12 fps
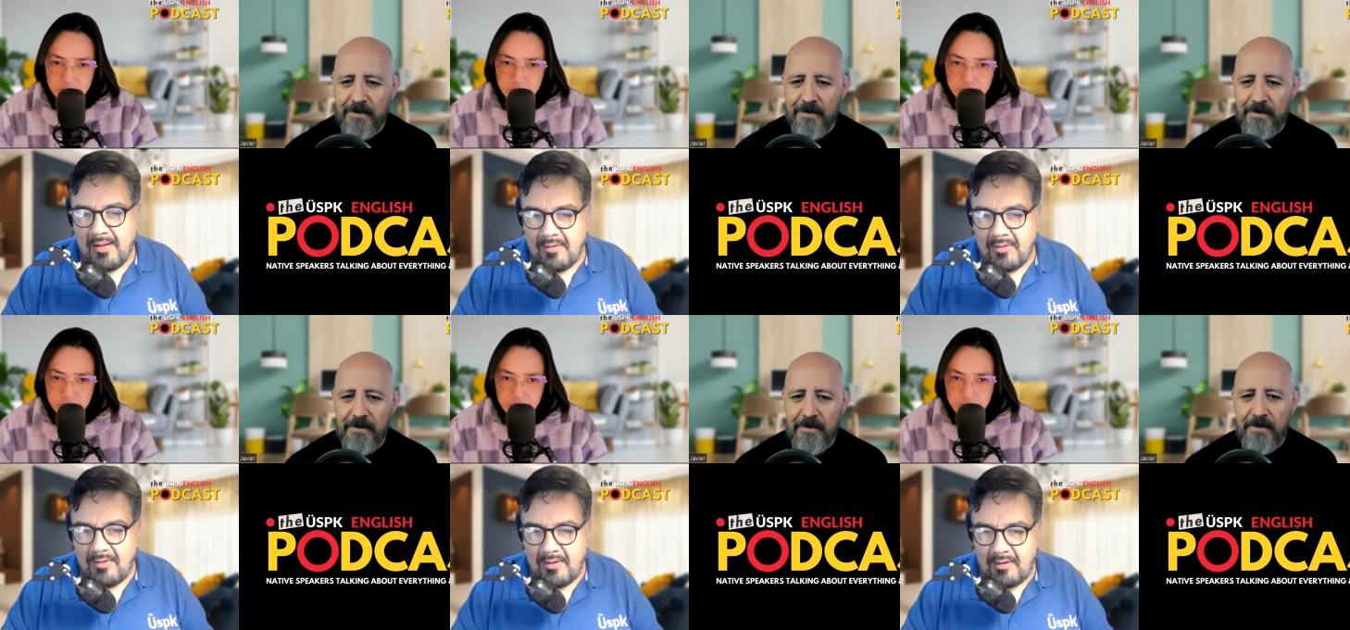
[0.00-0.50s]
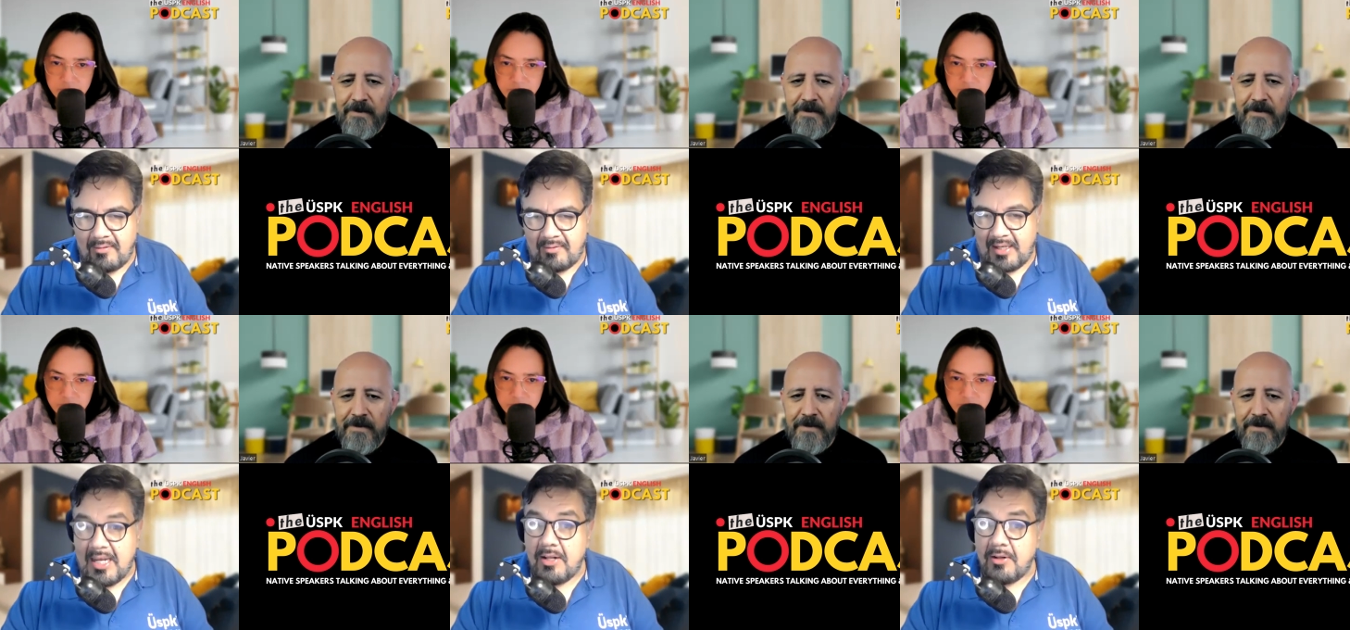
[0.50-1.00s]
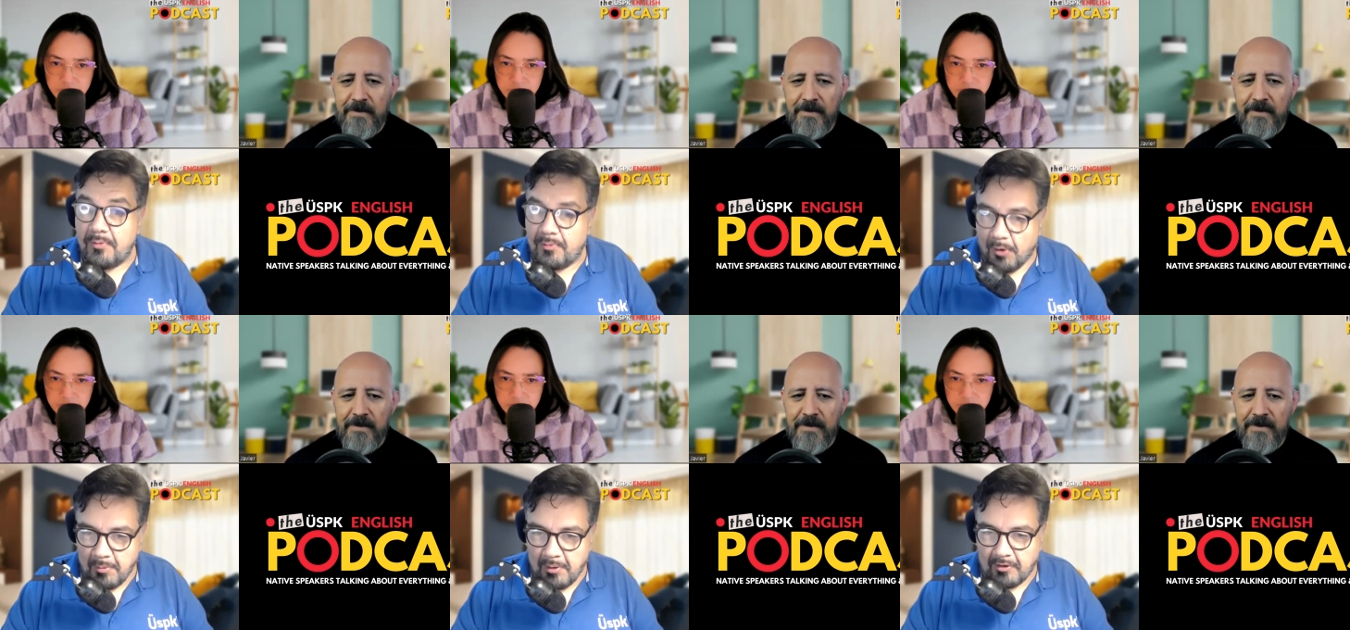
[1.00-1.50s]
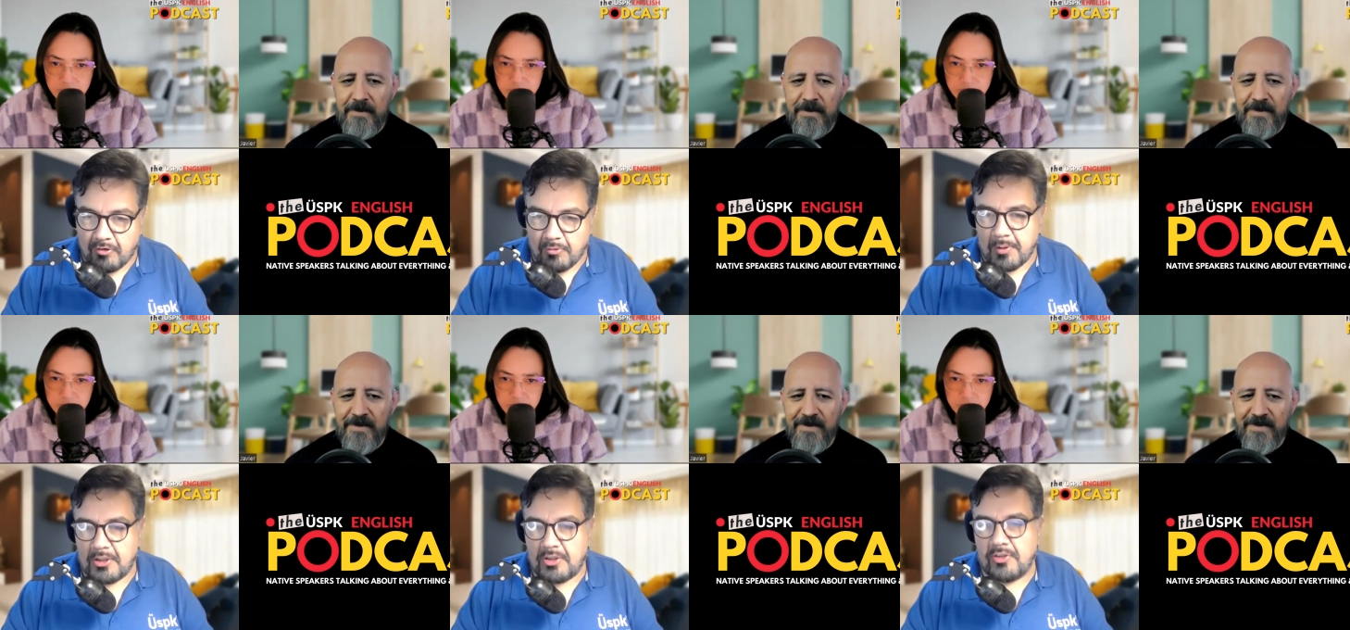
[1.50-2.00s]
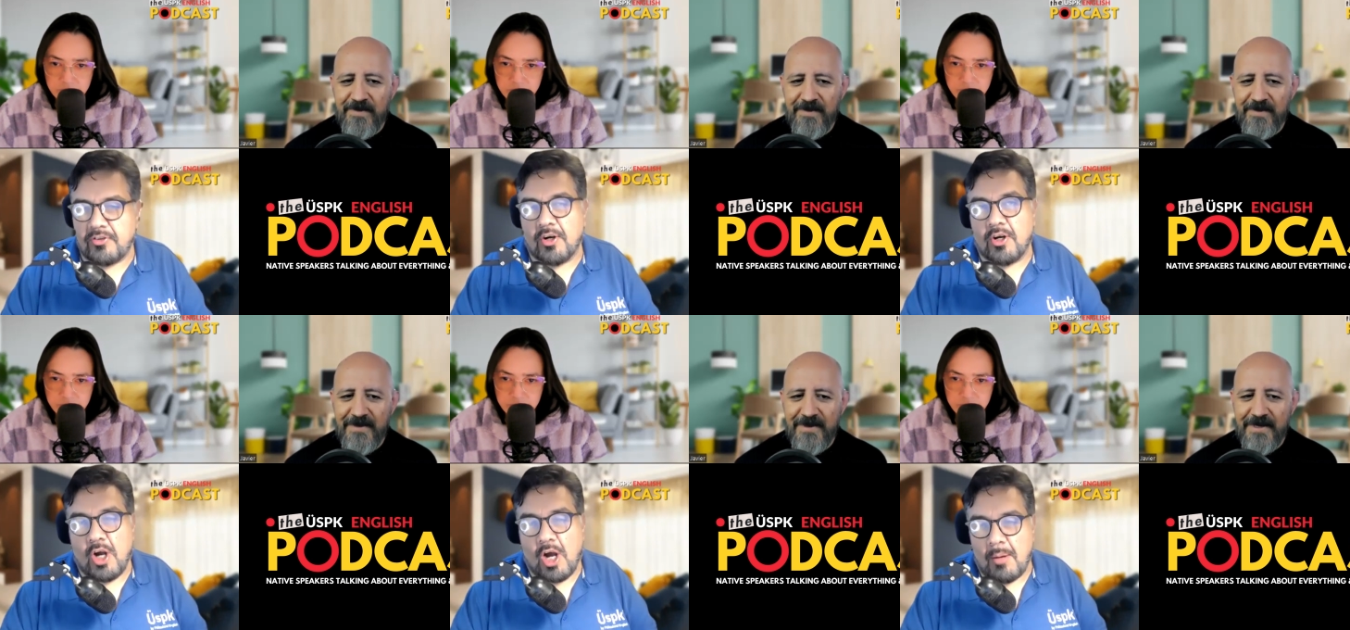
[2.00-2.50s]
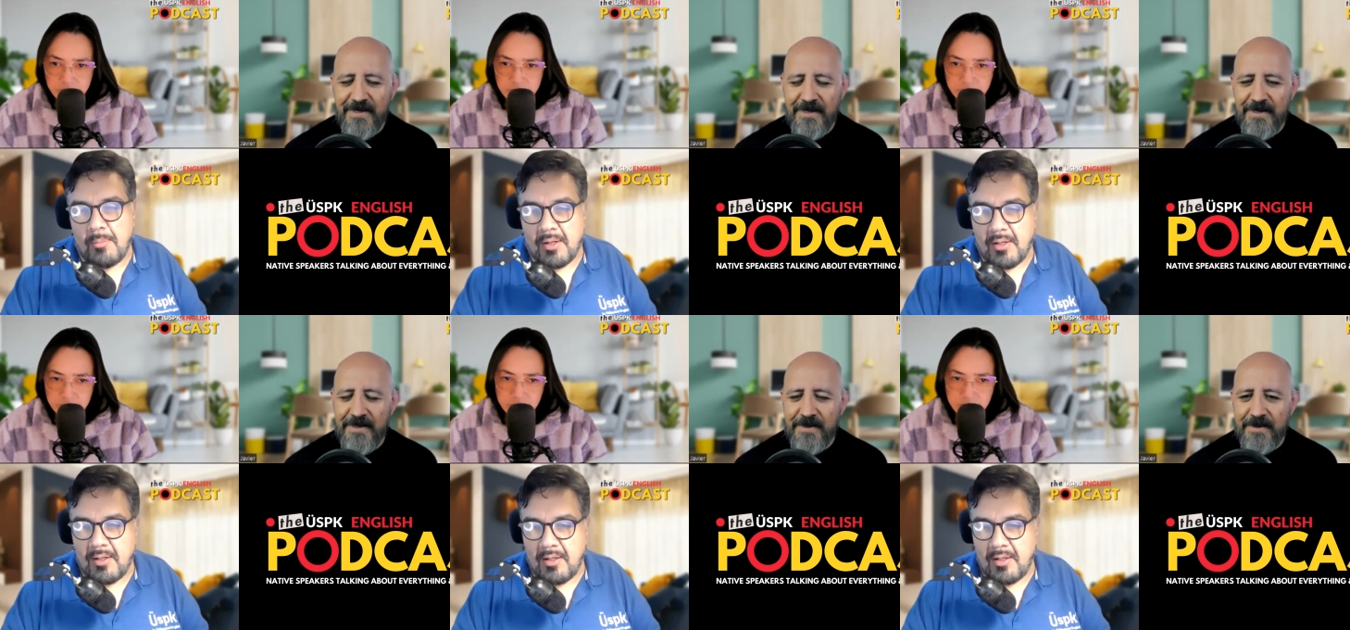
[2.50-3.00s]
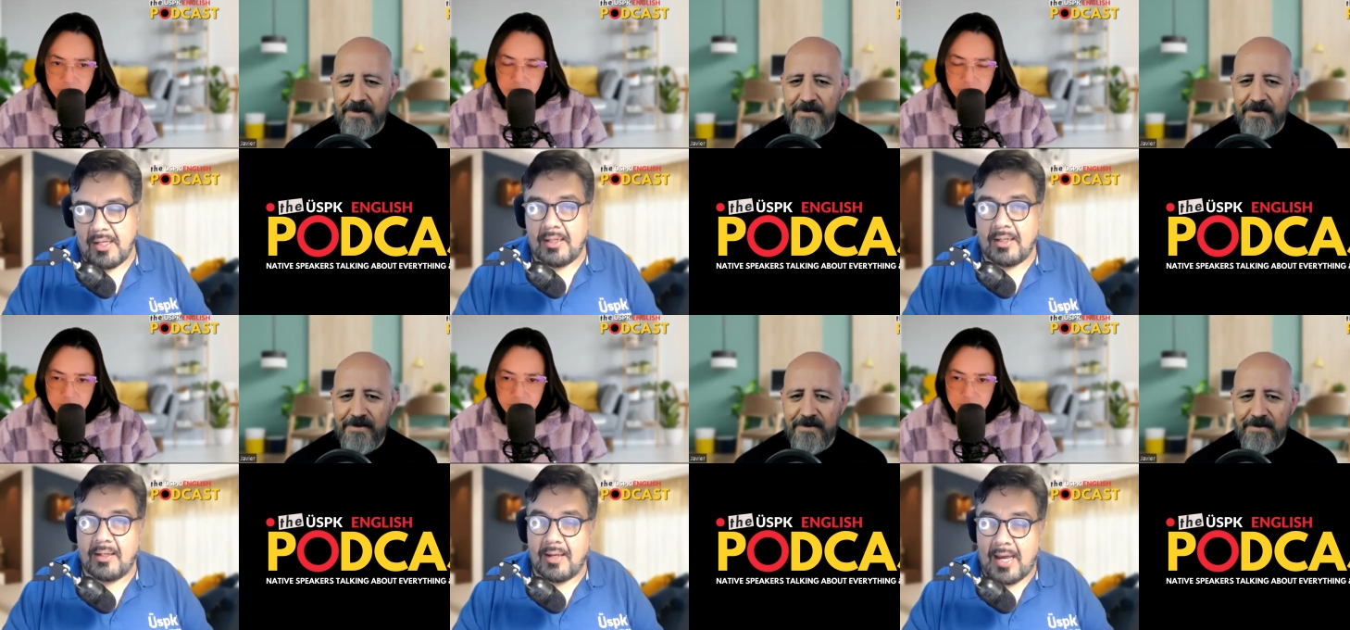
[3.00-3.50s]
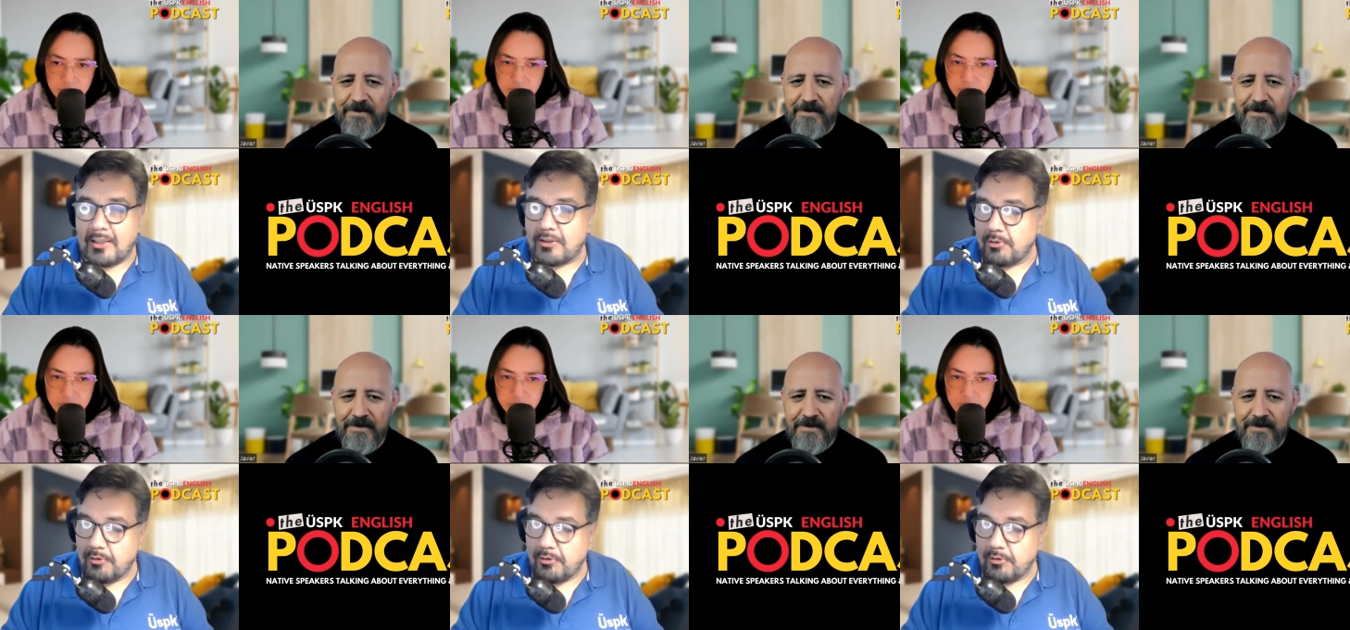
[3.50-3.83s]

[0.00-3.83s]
Speaker 1: These informal expressions are common in casual